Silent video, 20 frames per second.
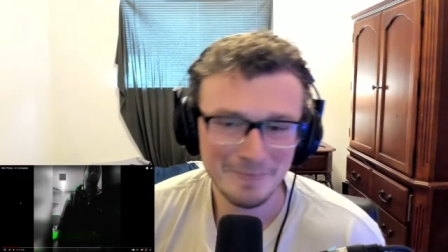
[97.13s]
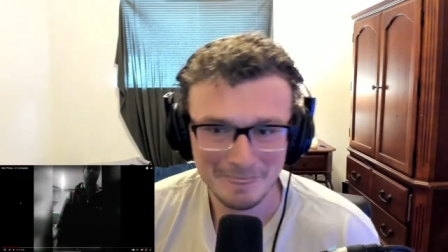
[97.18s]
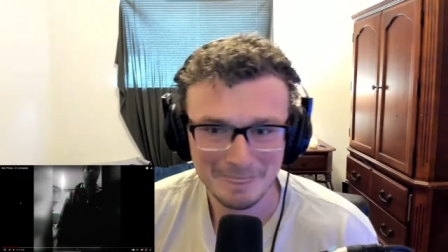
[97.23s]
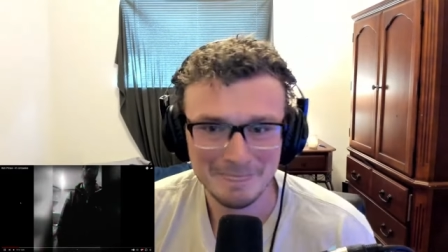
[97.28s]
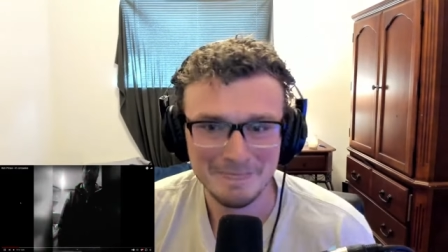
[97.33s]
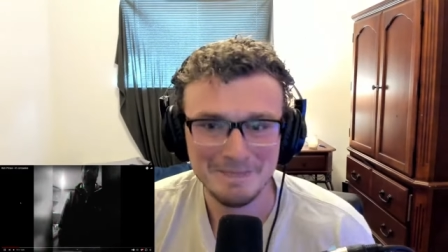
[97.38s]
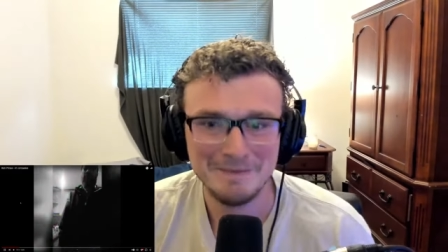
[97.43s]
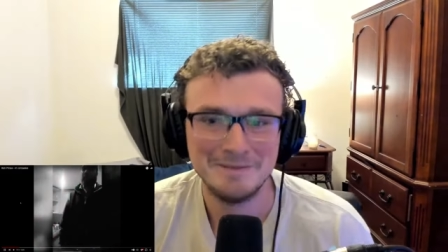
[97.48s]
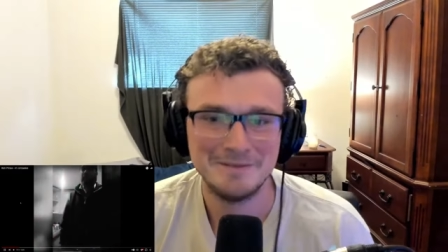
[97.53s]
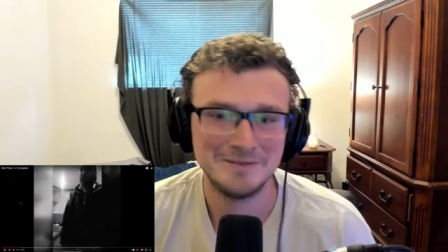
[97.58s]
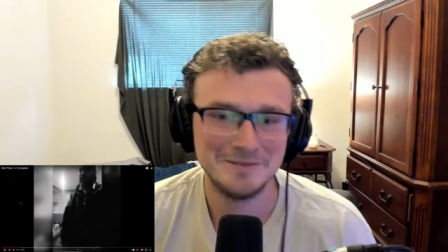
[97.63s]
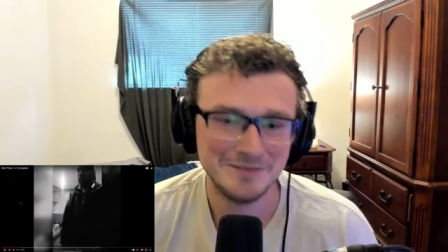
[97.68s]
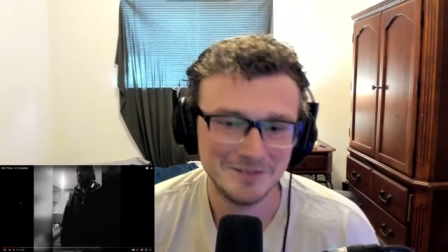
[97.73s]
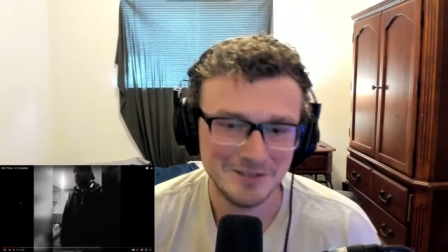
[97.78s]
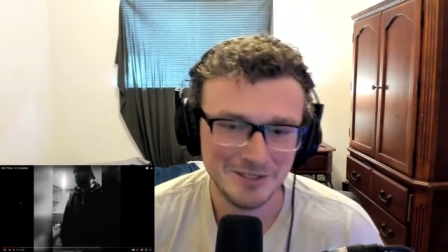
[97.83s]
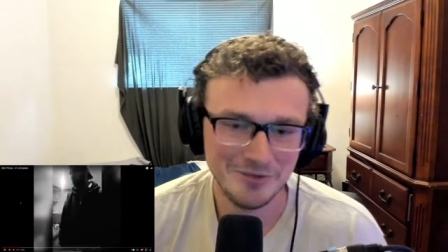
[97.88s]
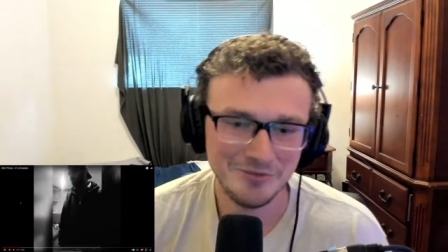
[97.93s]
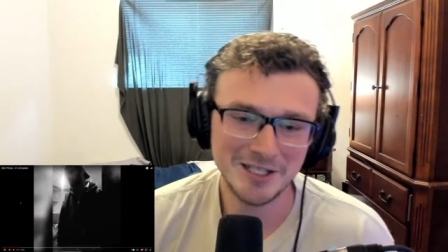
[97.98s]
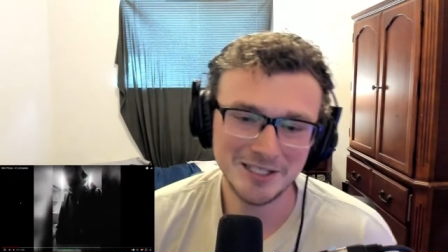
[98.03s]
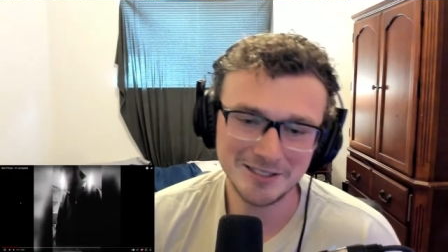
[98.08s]
Real quick,
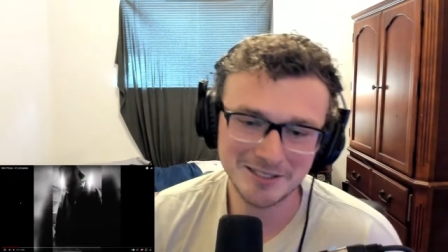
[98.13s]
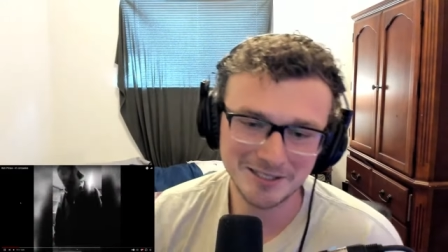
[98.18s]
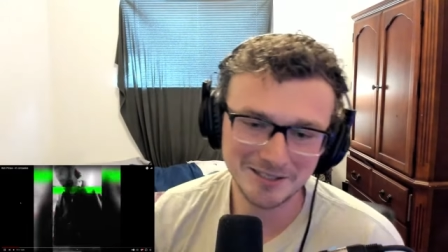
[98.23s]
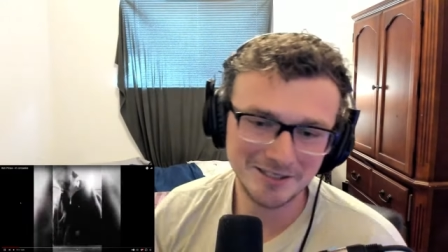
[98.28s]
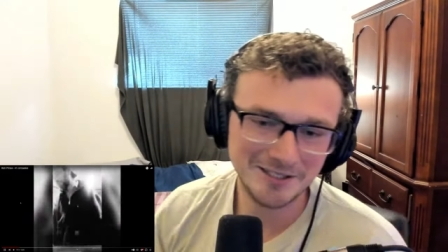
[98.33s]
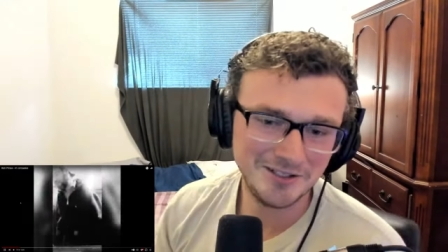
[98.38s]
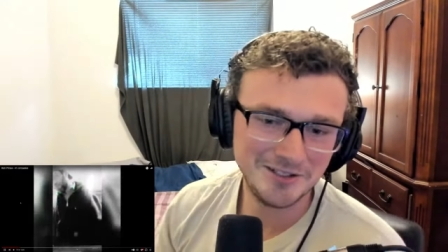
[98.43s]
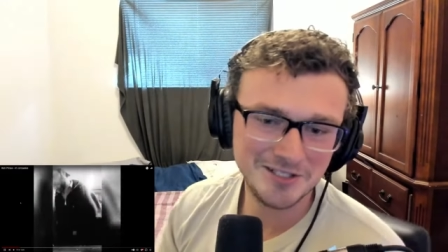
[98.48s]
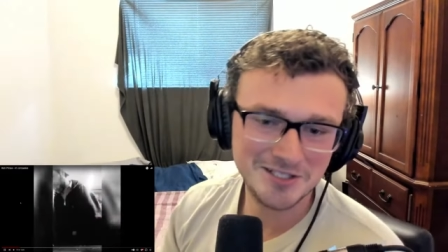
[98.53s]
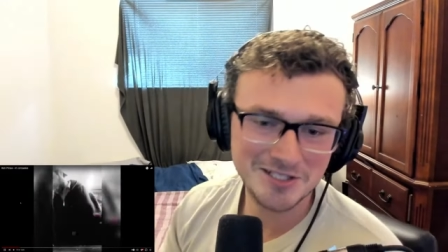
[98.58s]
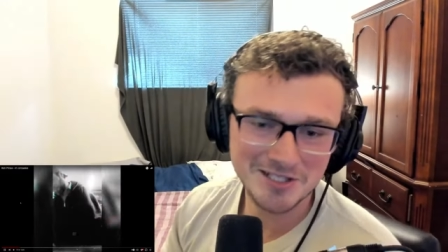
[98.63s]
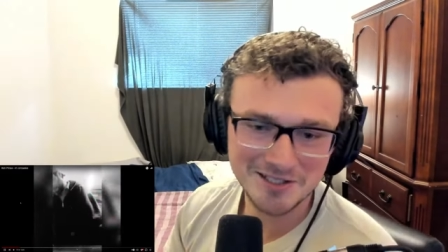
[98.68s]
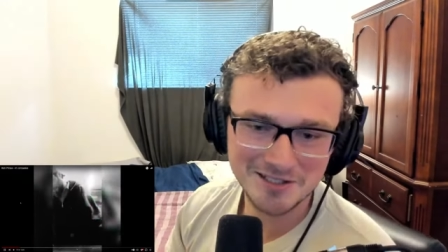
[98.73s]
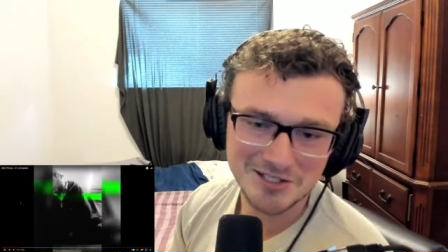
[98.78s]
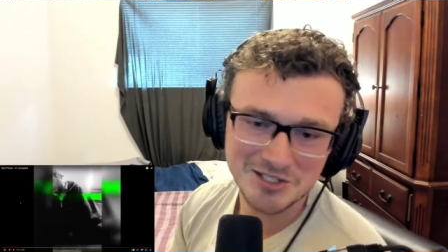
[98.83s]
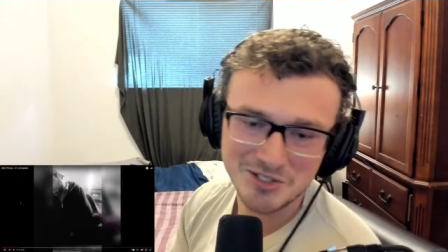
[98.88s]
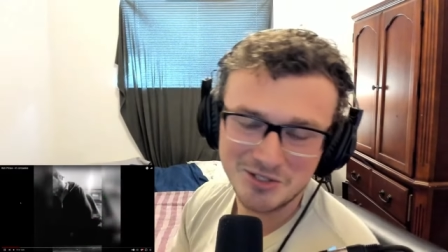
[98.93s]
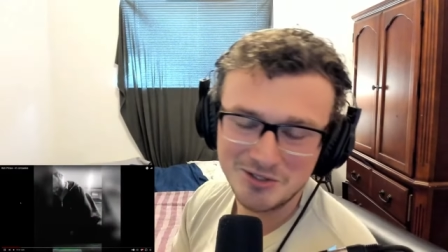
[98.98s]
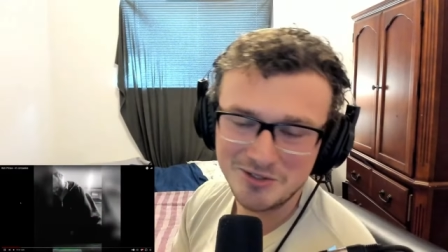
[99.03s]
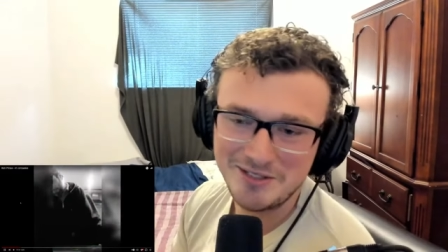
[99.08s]
wait. You've got the lyrics on
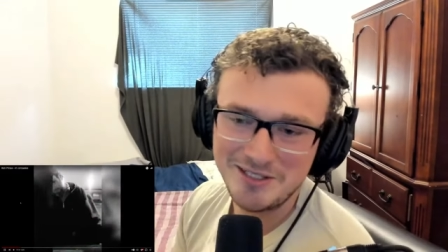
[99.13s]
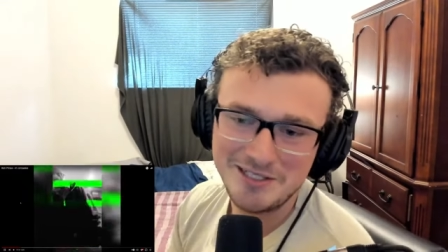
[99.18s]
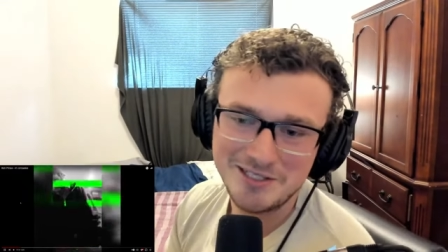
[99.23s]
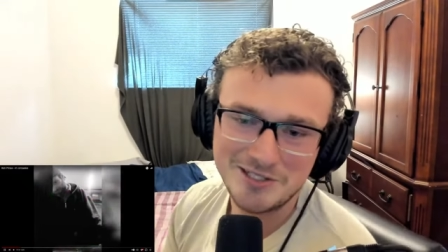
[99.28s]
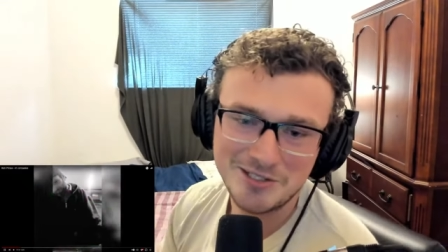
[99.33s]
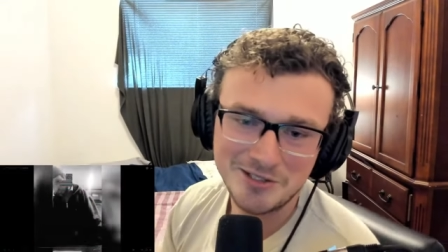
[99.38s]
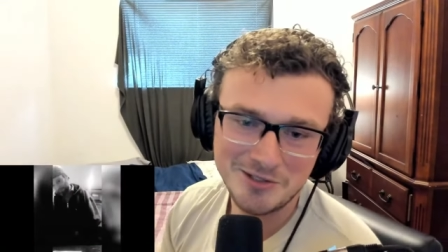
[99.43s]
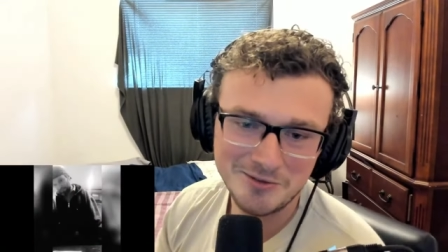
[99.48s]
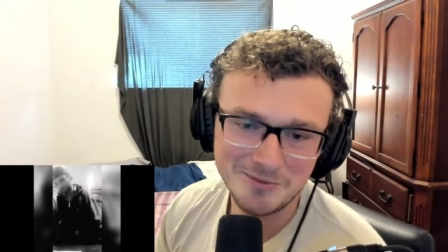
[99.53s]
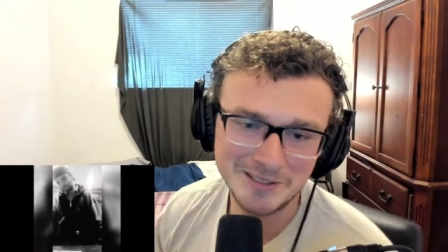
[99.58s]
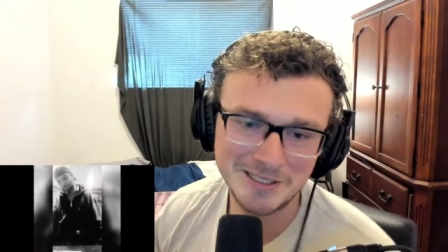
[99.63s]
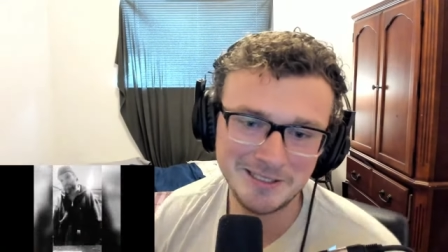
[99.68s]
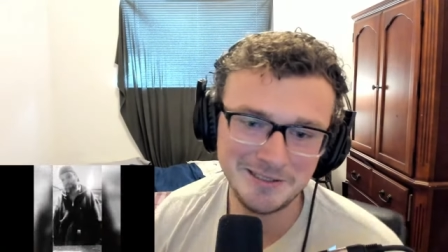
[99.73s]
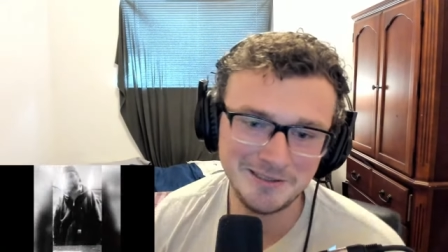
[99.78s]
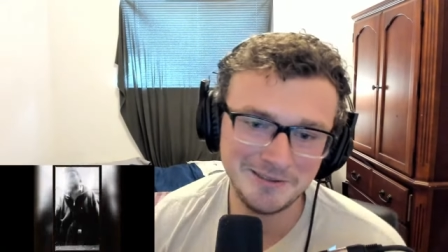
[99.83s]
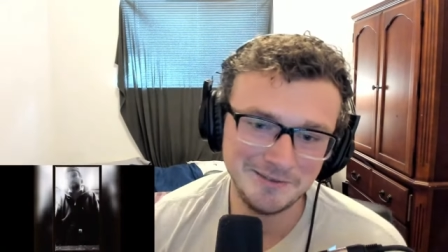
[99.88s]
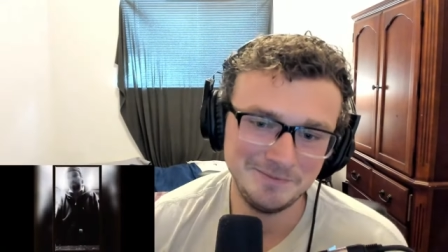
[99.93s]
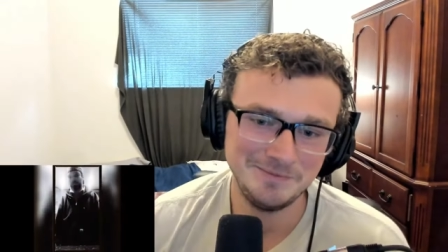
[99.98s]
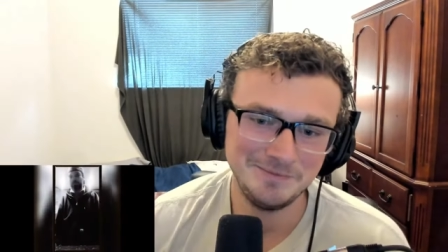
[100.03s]
the screen too, man.